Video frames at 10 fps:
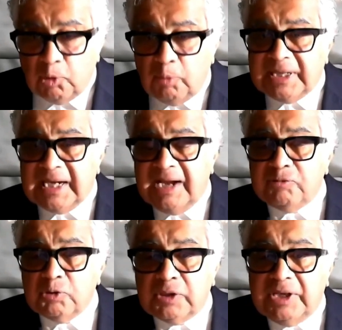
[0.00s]
the moment I
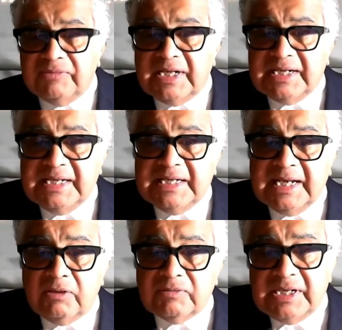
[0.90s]
have to give the
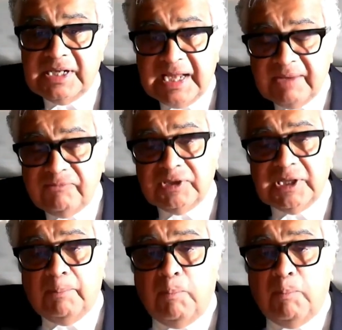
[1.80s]
detail of the name with the